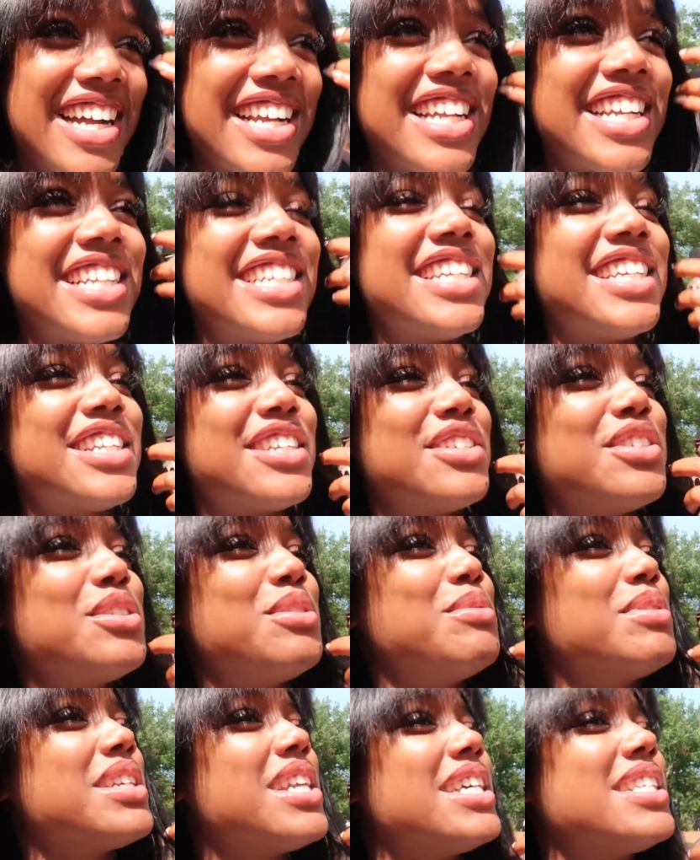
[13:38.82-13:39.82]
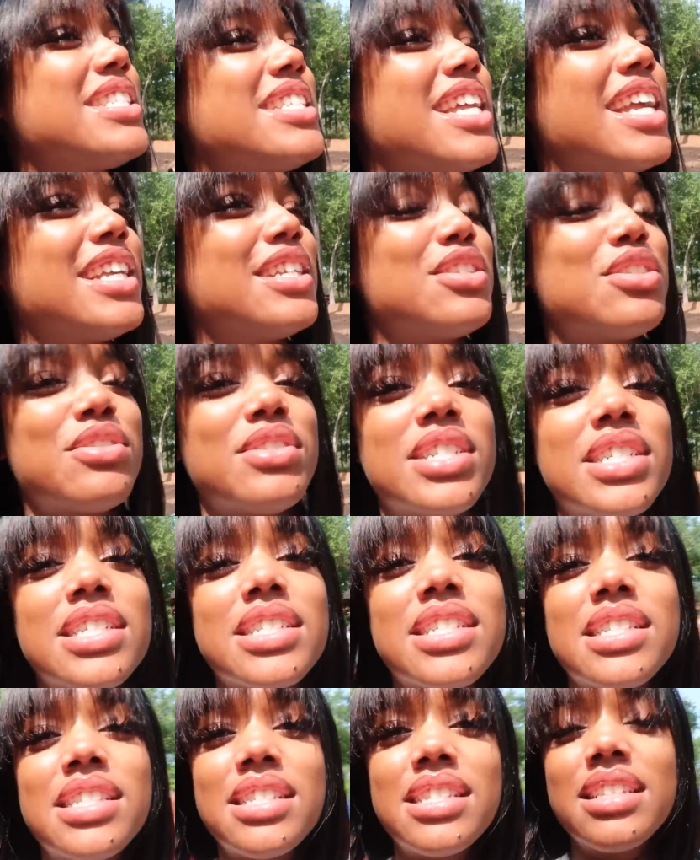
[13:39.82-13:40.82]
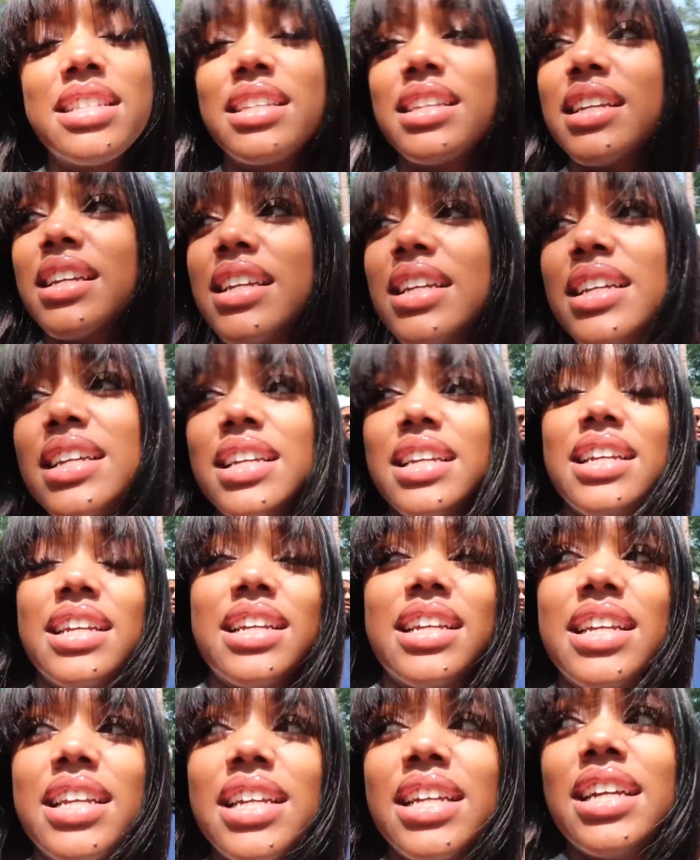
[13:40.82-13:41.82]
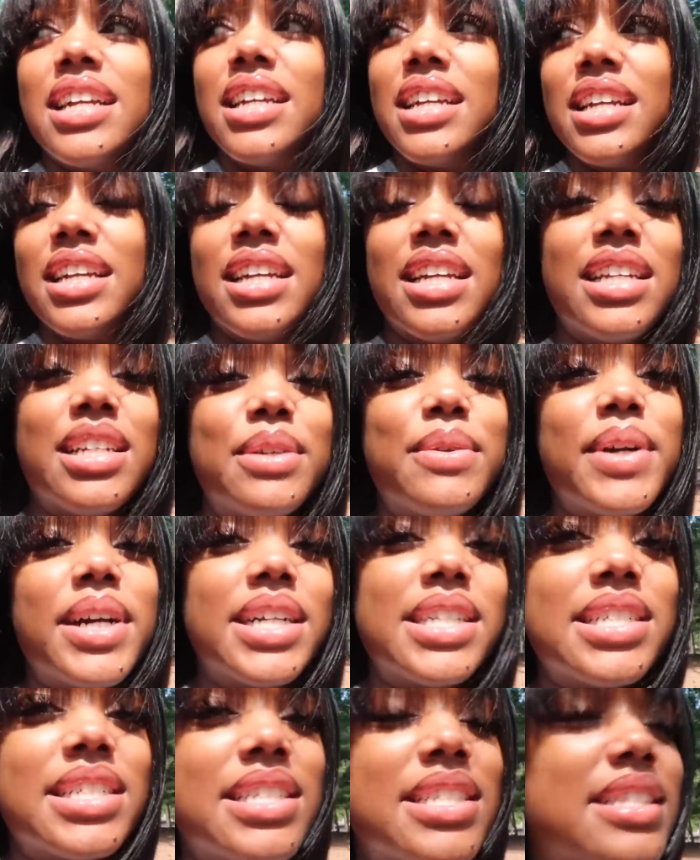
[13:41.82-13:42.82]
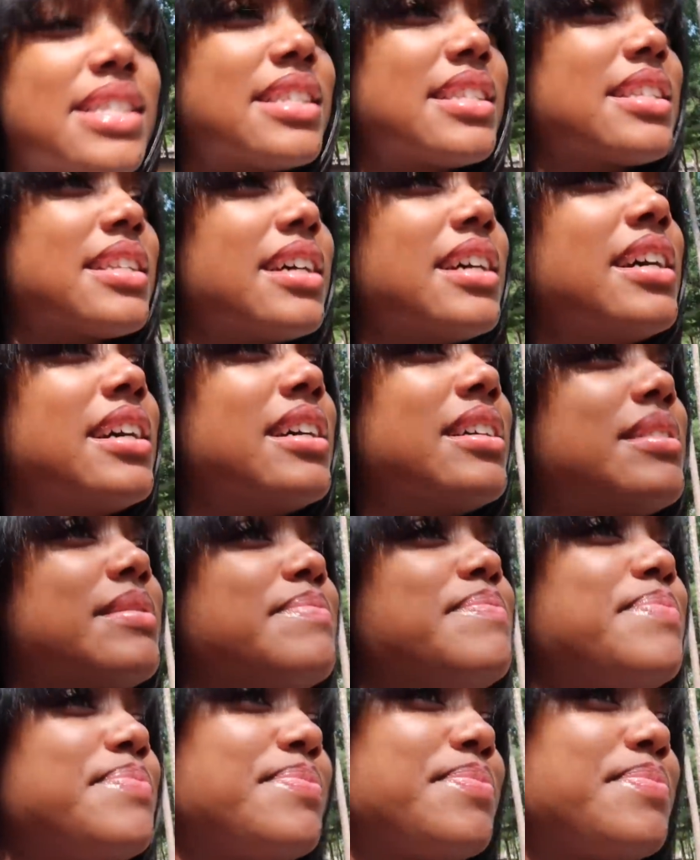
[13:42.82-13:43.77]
he need a new one. That's dangerous. Anyways, um,